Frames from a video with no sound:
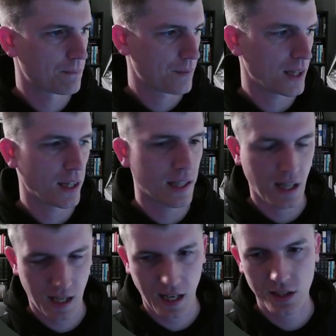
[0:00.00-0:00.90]

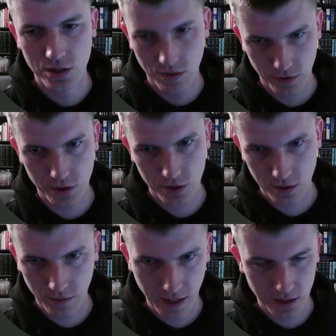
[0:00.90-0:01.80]
unhashed version
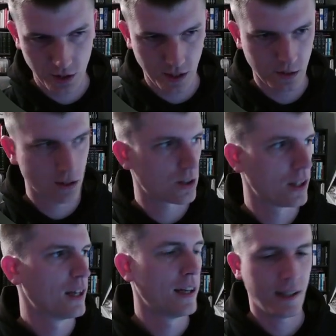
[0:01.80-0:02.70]
of that challenge,
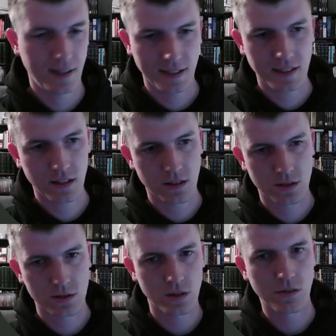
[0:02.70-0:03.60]
And that's how the
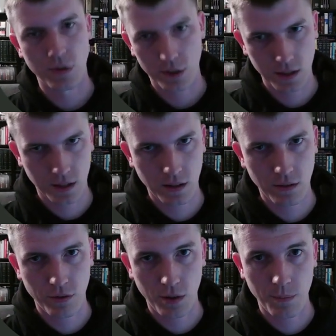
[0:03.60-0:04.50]
server can
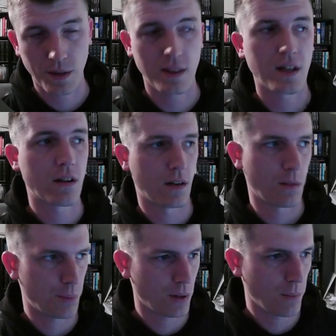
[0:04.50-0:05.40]
confirm that they're not
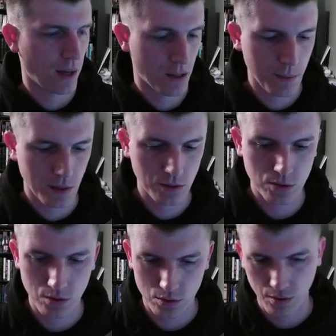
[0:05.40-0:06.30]
being man-in-the-middle. So
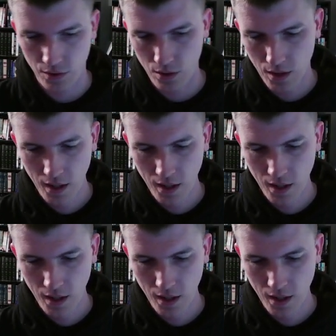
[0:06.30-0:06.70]
it's sort of your